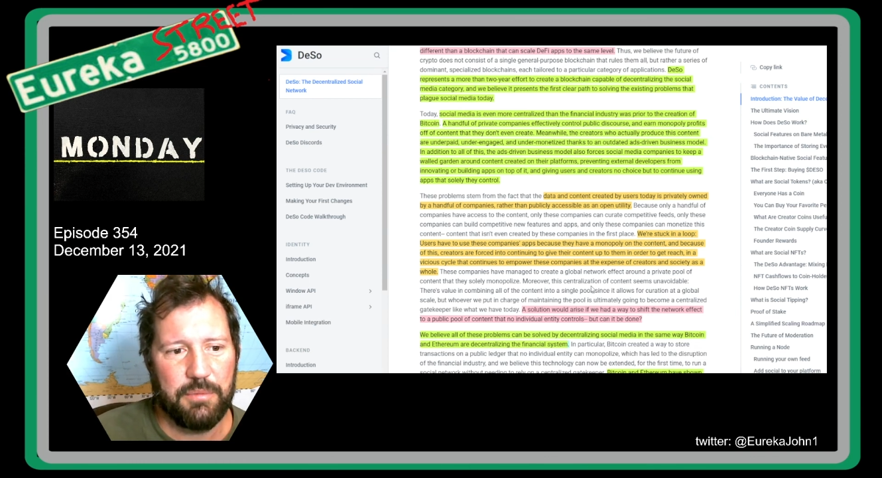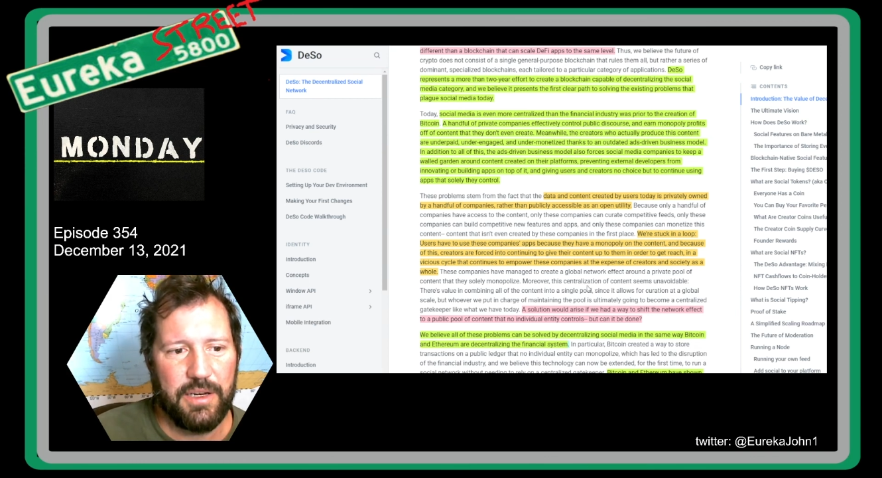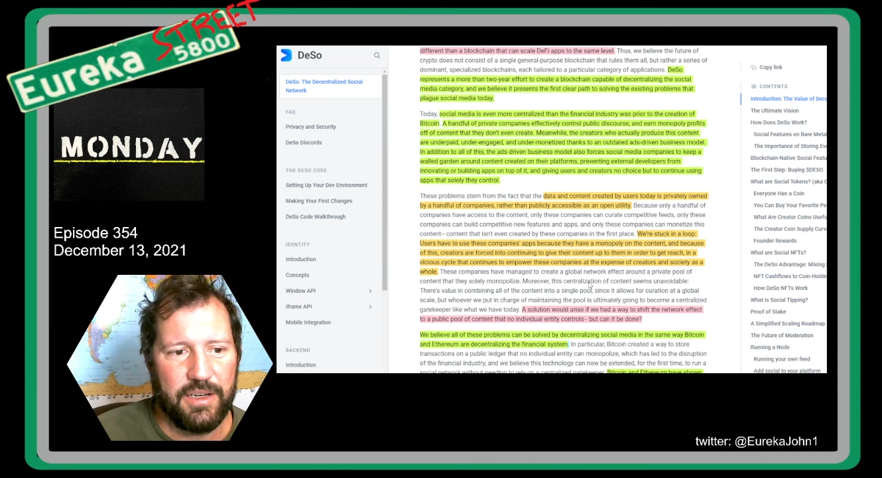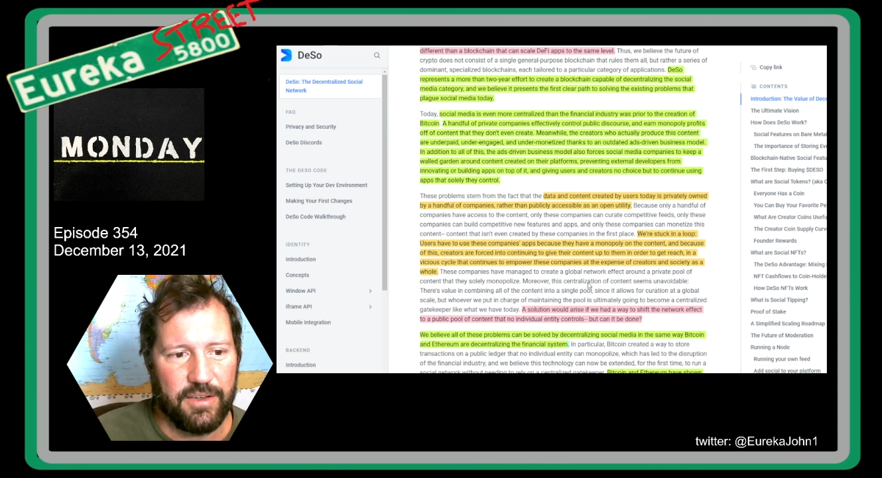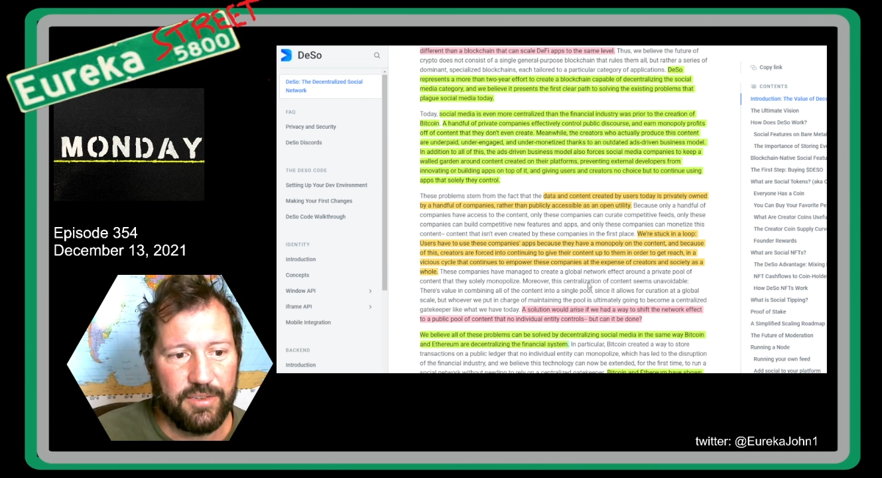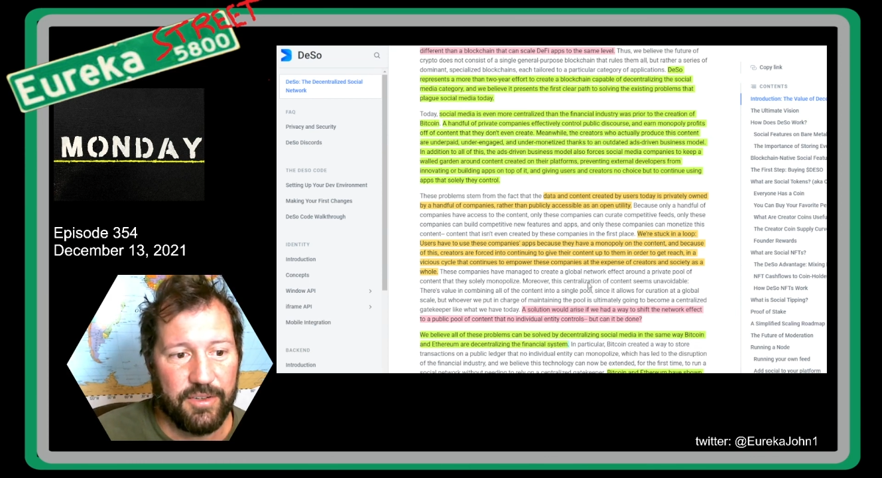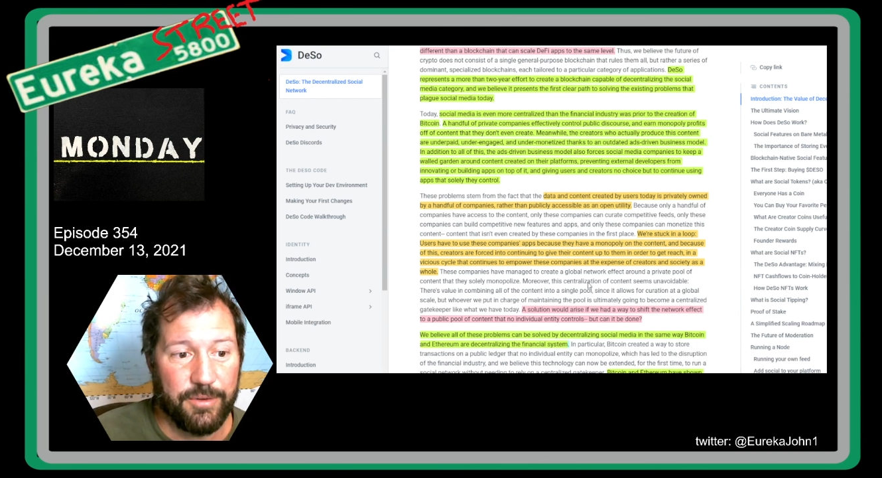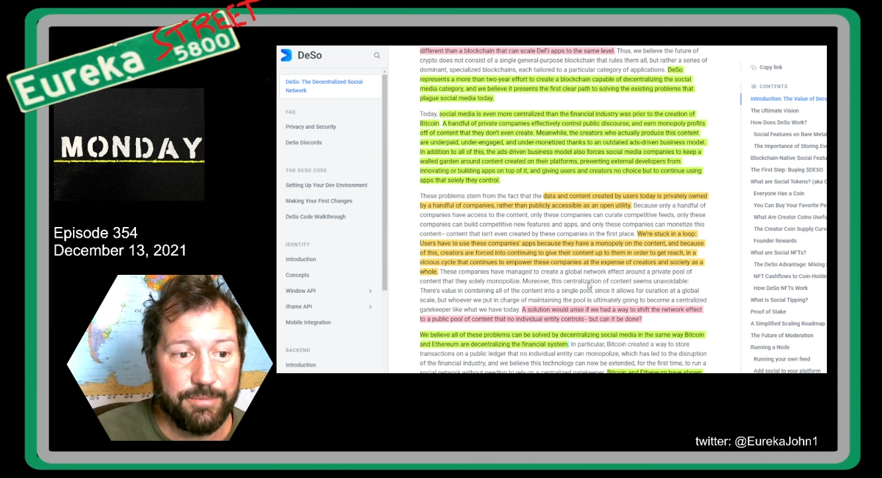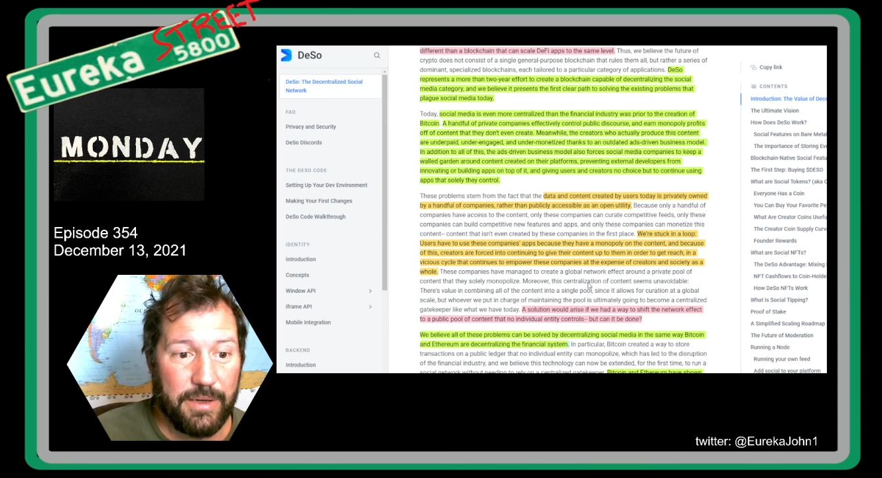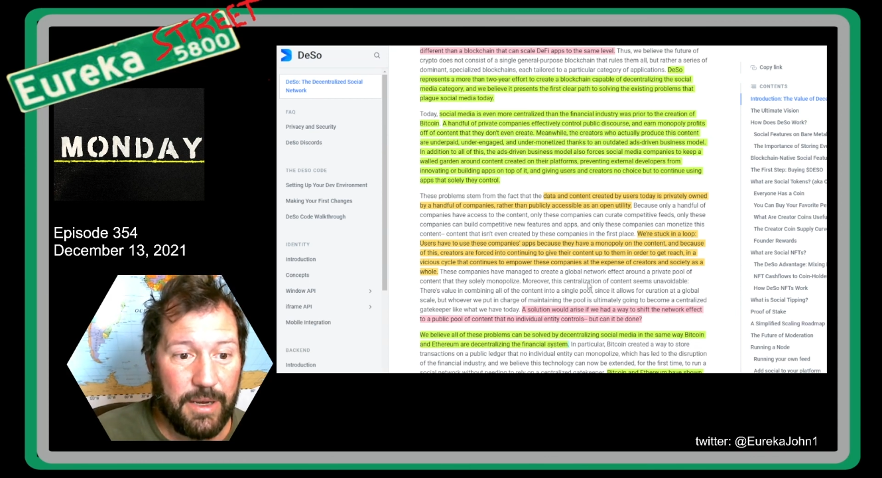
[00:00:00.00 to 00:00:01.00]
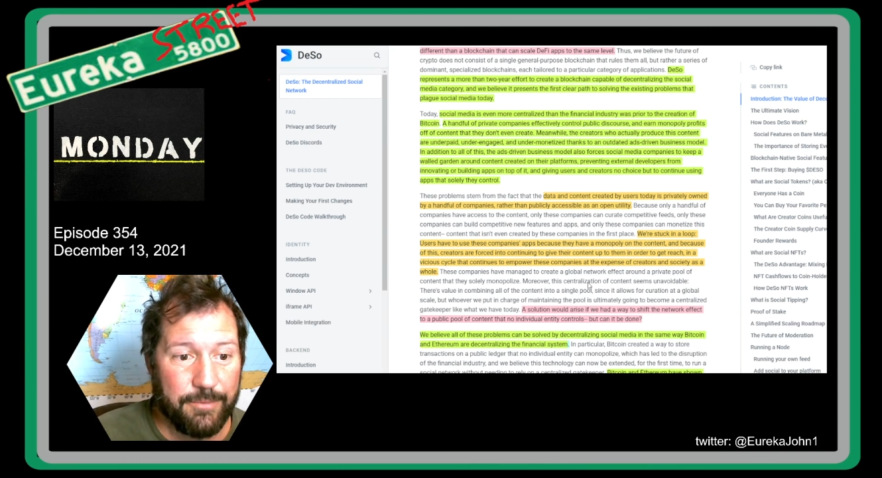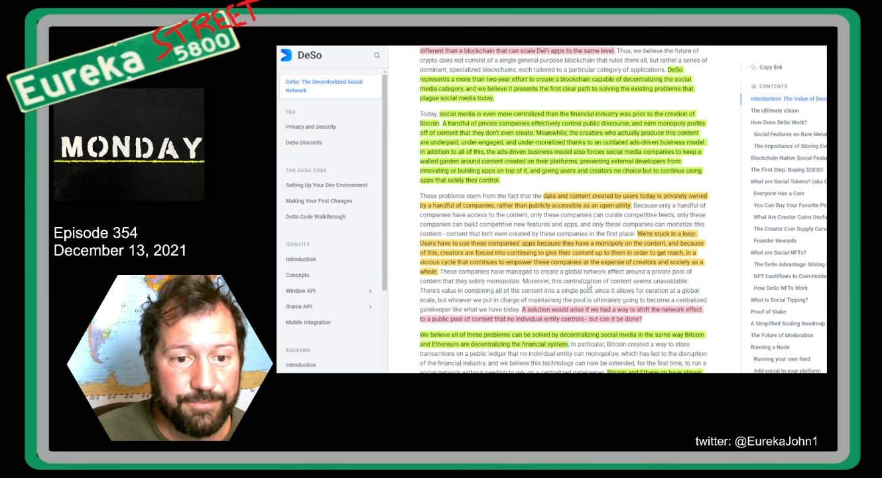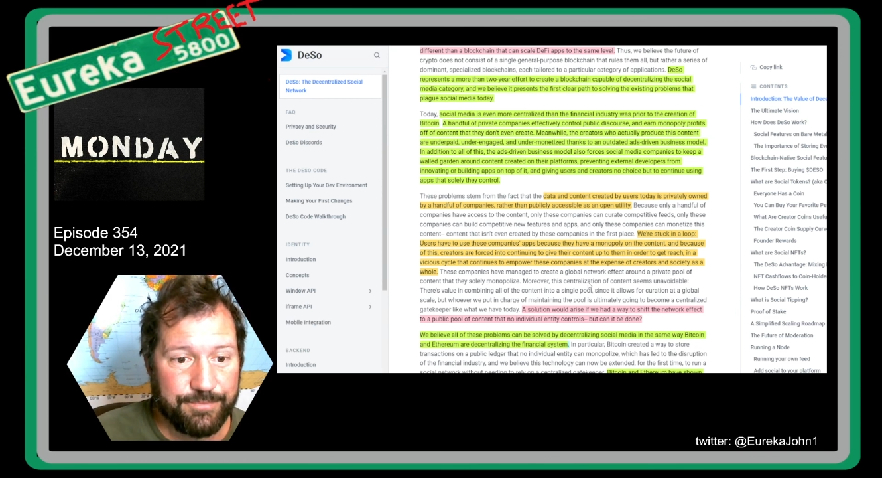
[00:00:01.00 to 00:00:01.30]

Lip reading: media. So yeah,